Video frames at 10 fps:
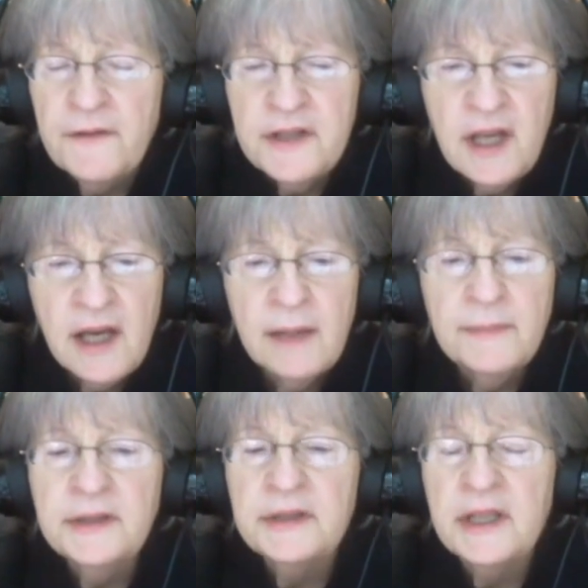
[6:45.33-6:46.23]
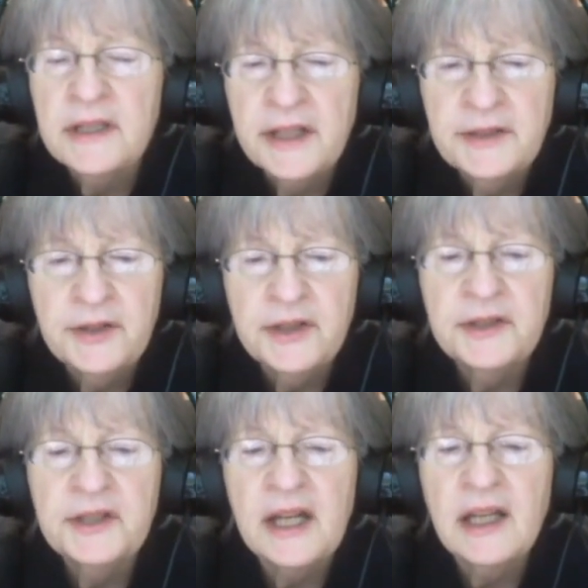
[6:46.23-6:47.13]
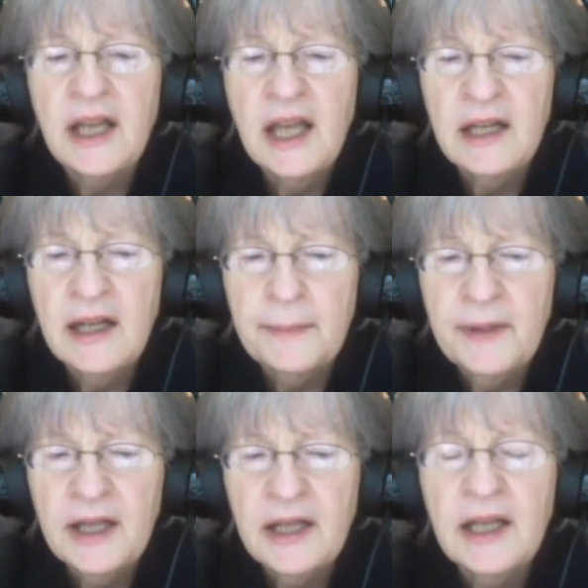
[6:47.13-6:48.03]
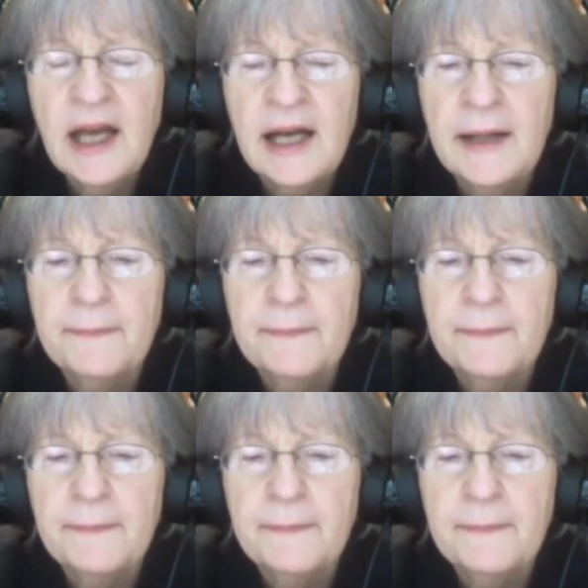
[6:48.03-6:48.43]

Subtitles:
Oftentimes, the desert ascetic ended up getting